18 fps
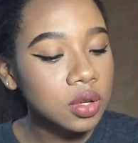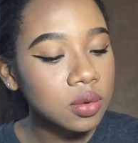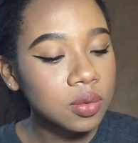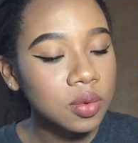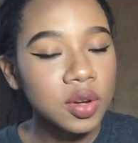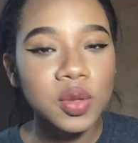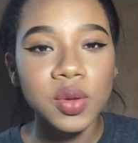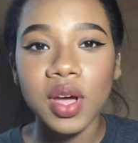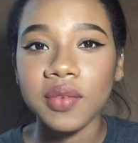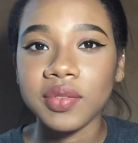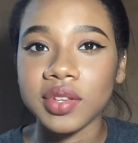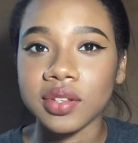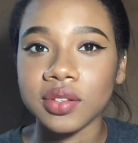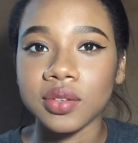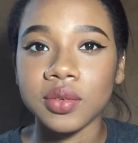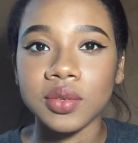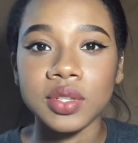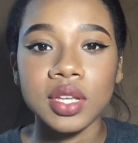What do you have to
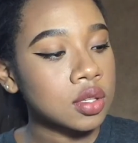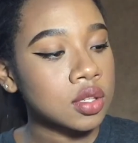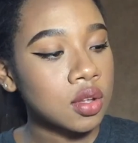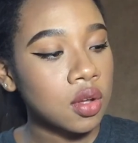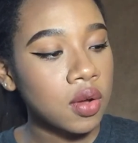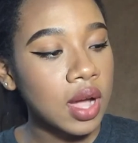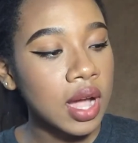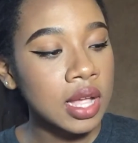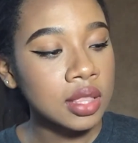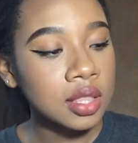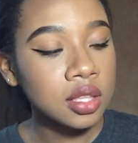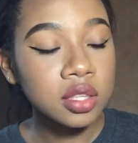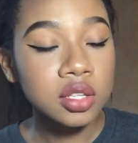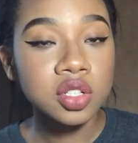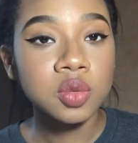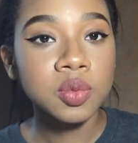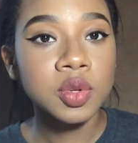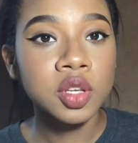lose? So I think
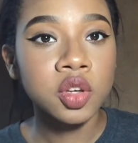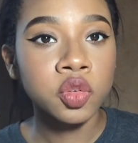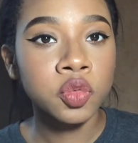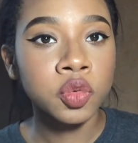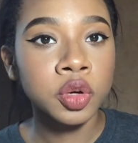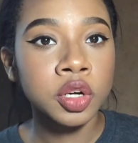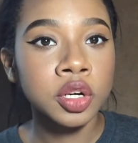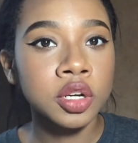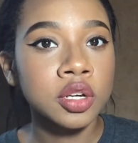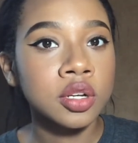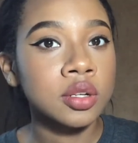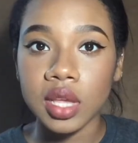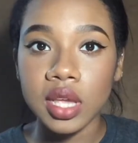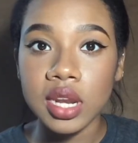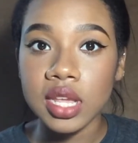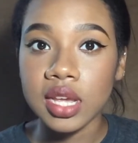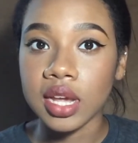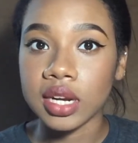this should be good for
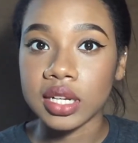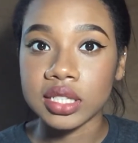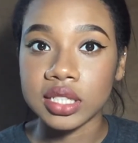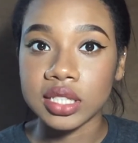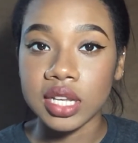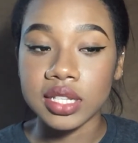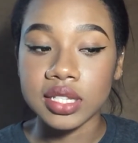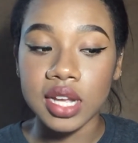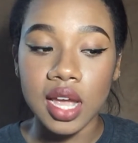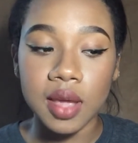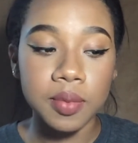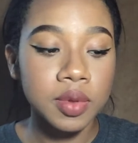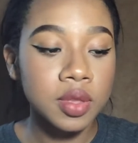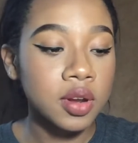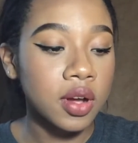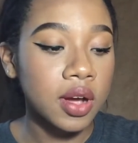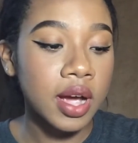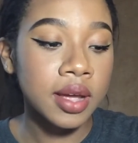any kind of skin type.
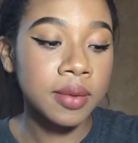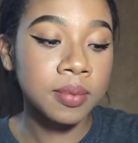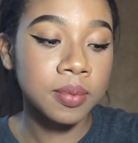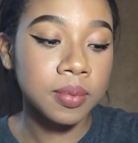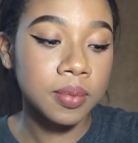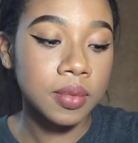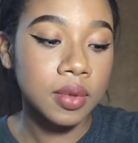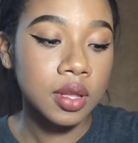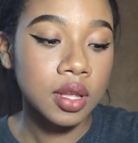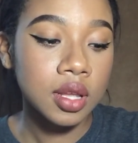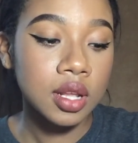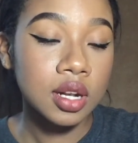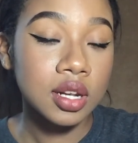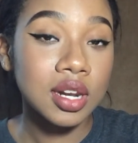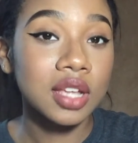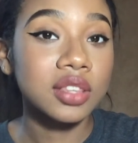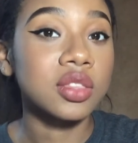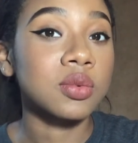You know, I'm
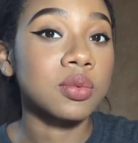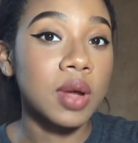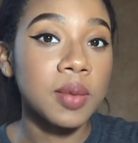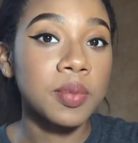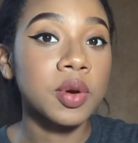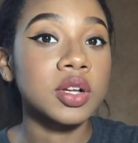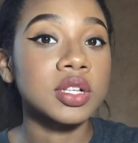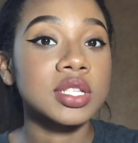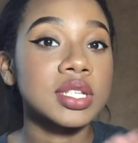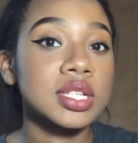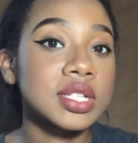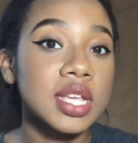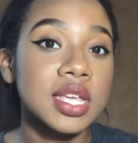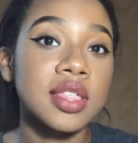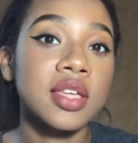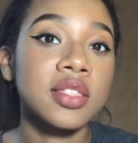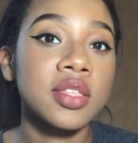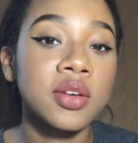not the right person to
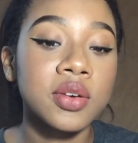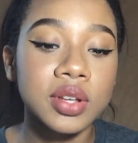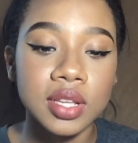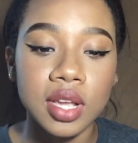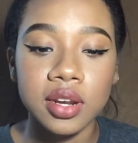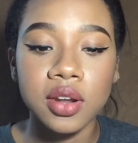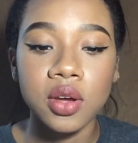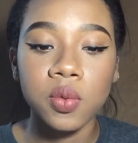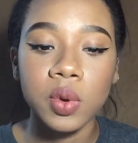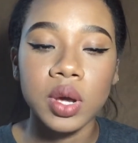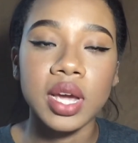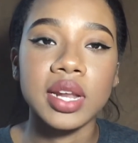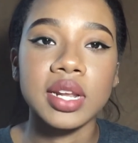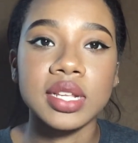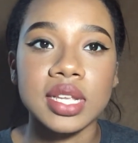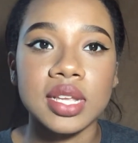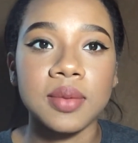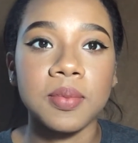say that though, because I know what
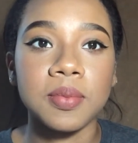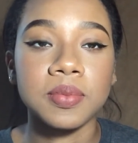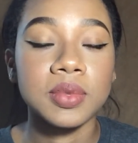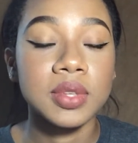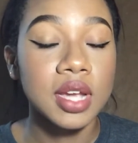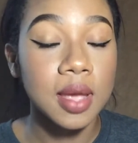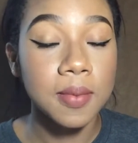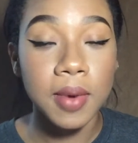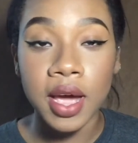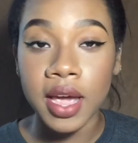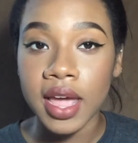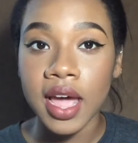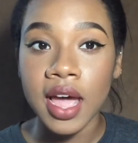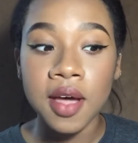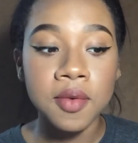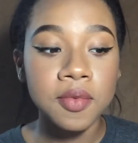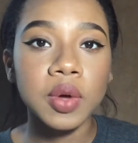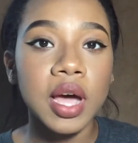kind of skin type I
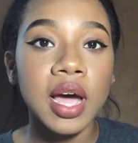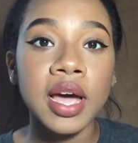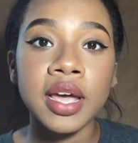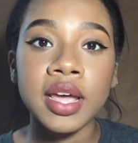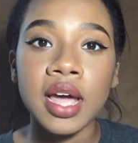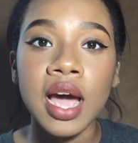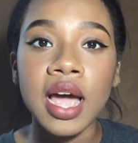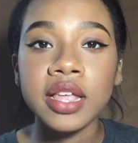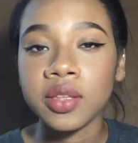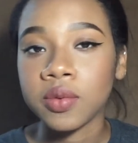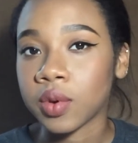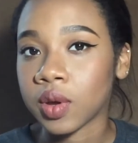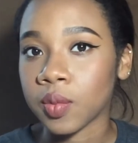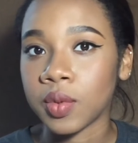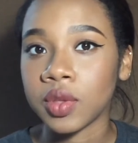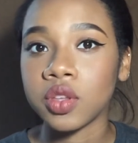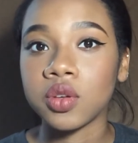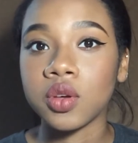have, but I highly
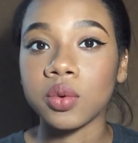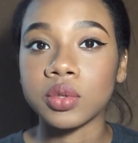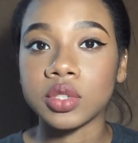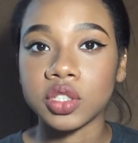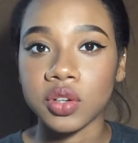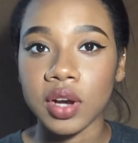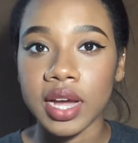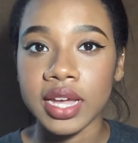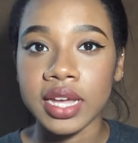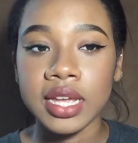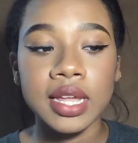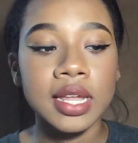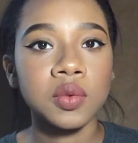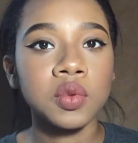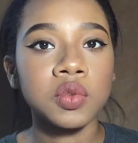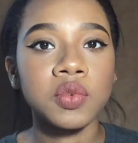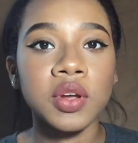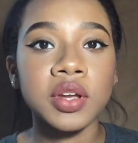recommend you go and try it.
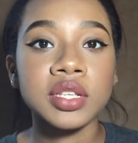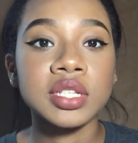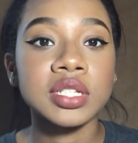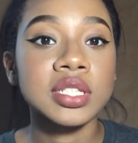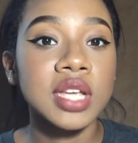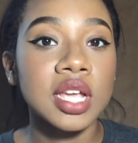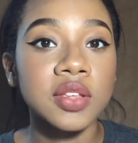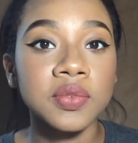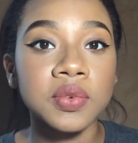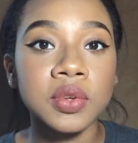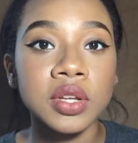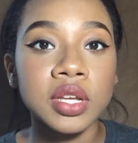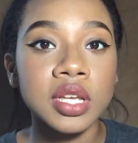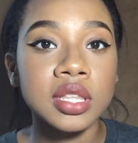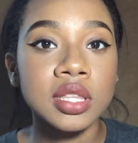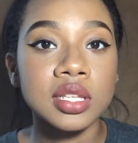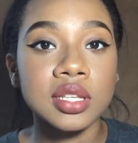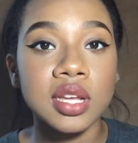It was very successful
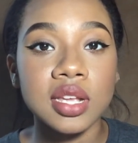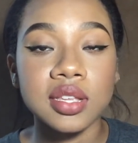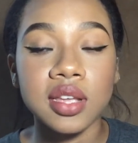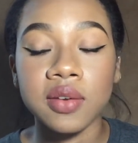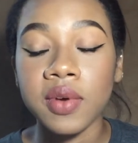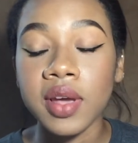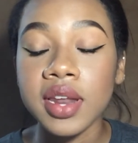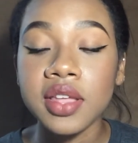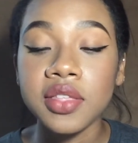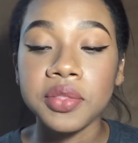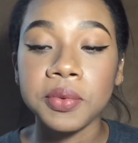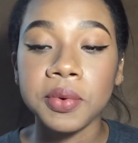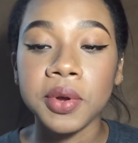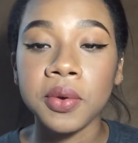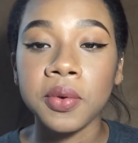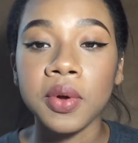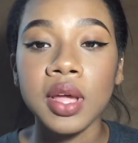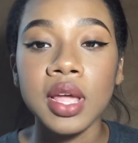in the test I ran it
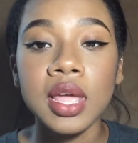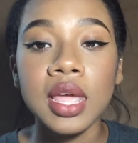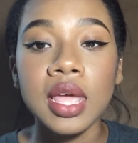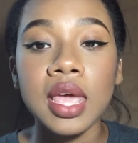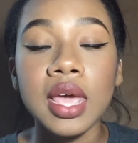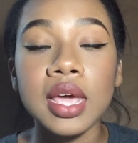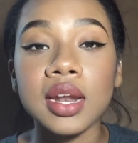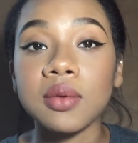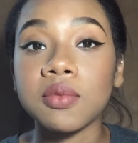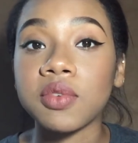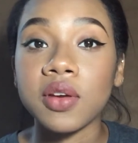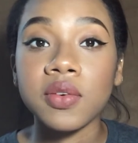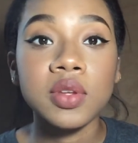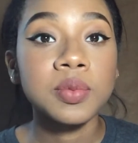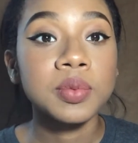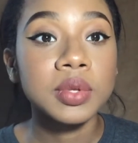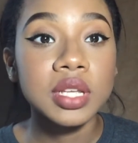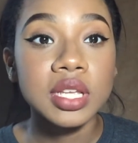through, and I'm
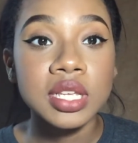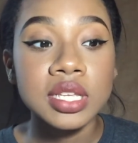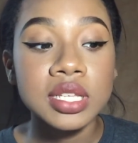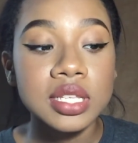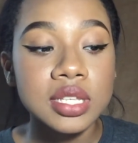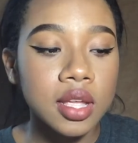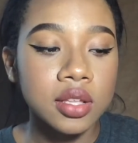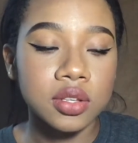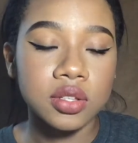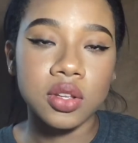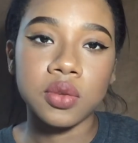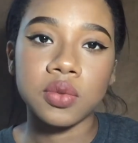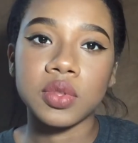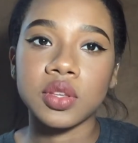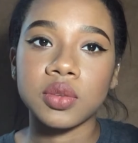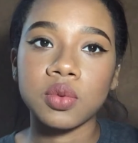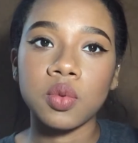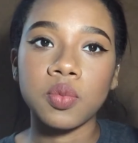very pleased. And so
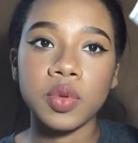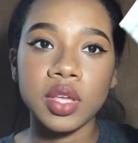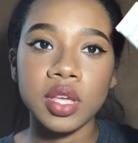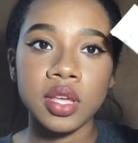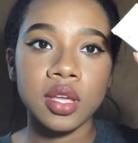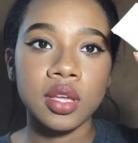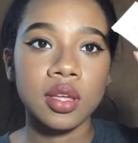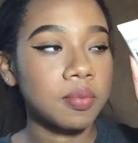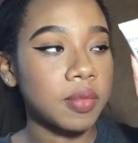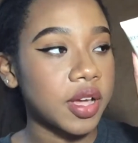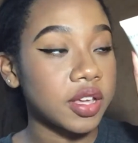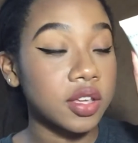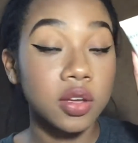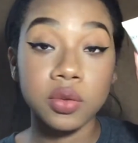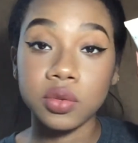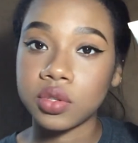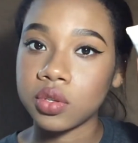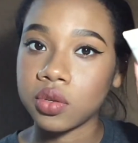this will be my
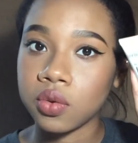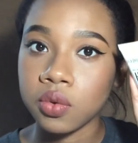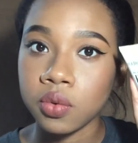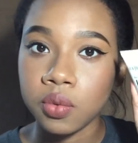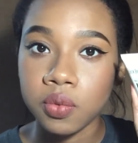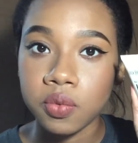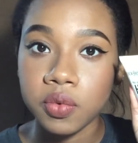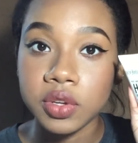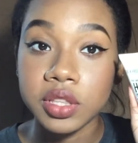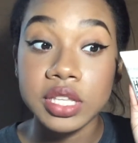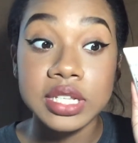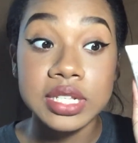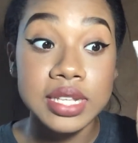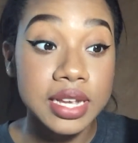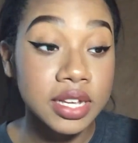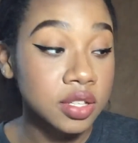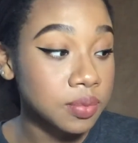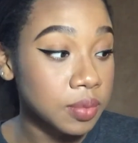go-to for this
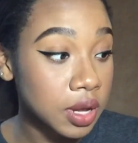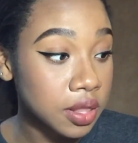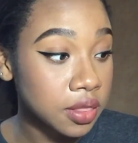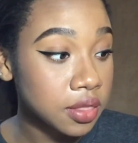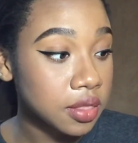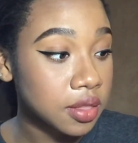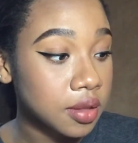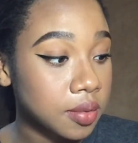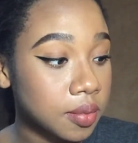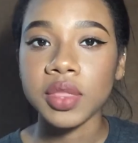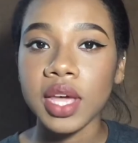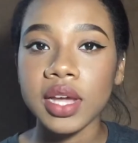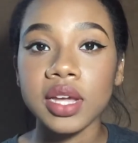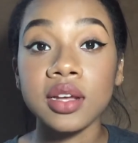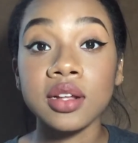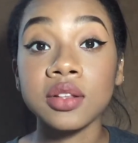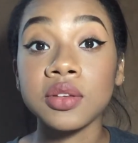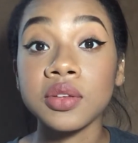next month. But that
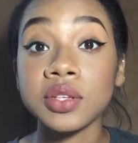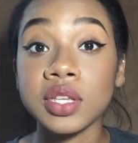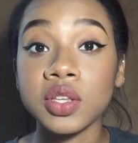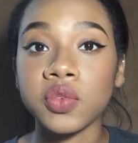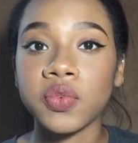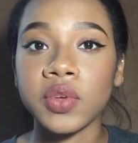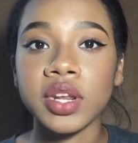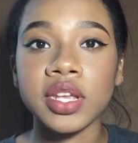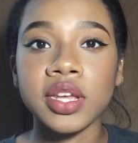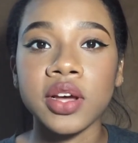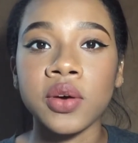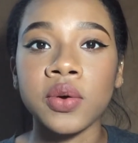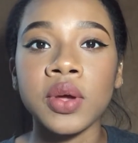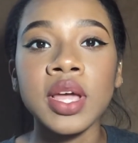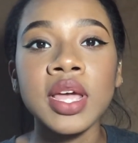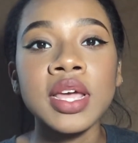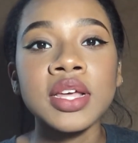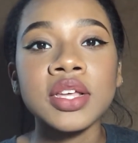concludes this video.
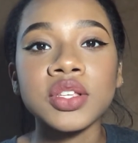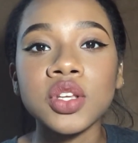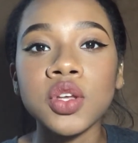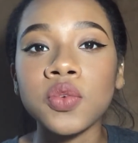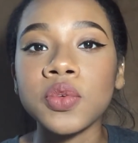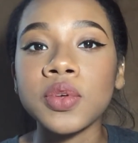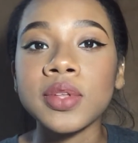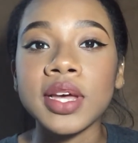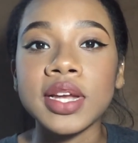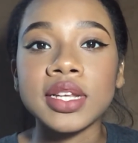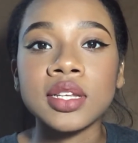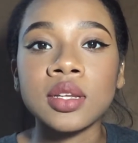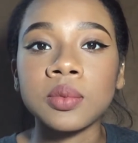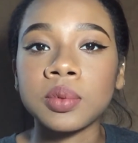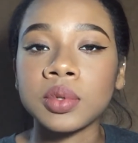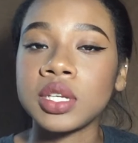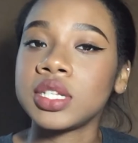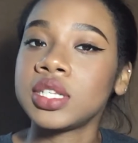So if you liked
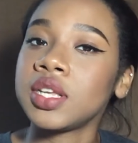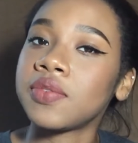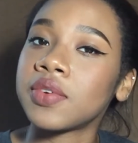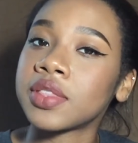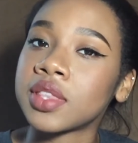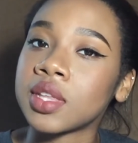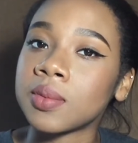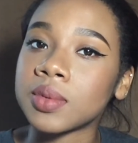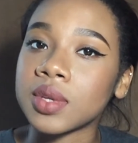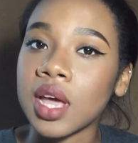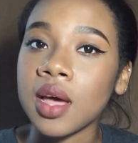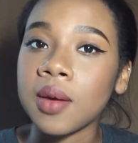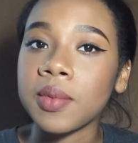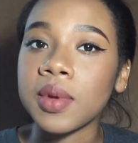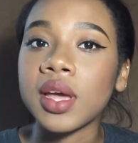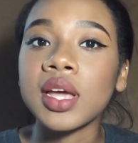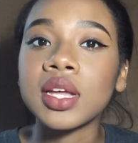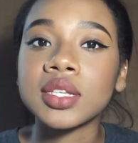it, please leave a thumbs
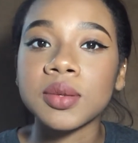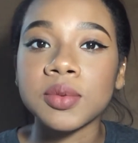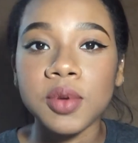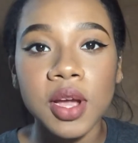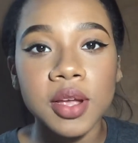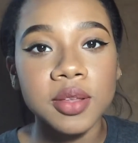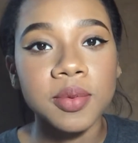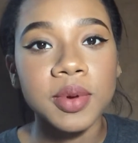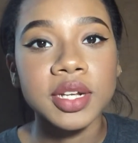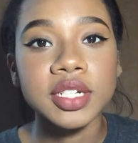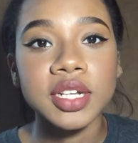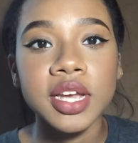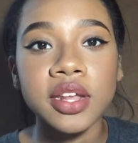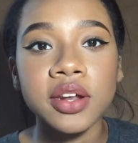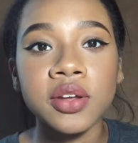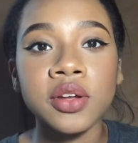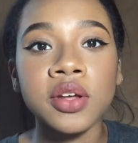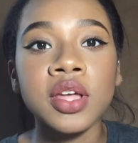up and subscribe to my
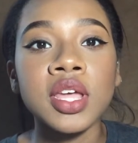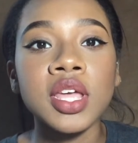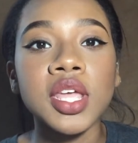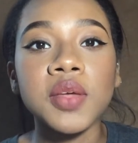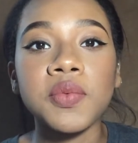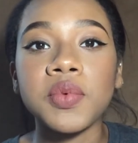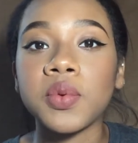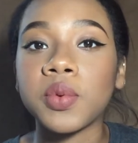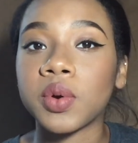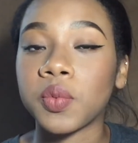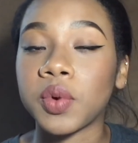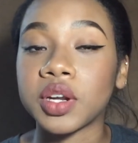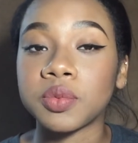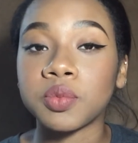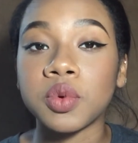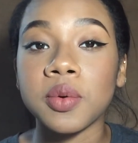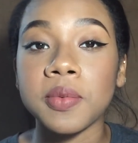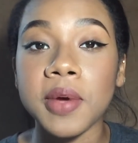channel if you want to watch
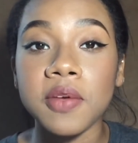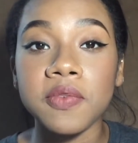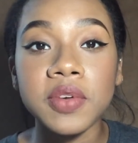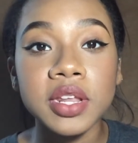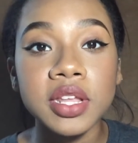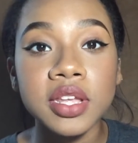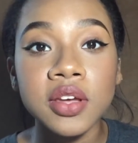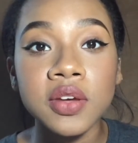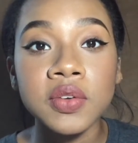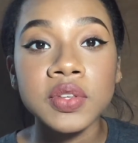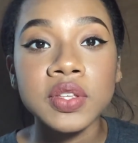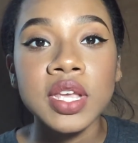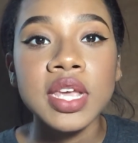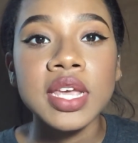more of my videos.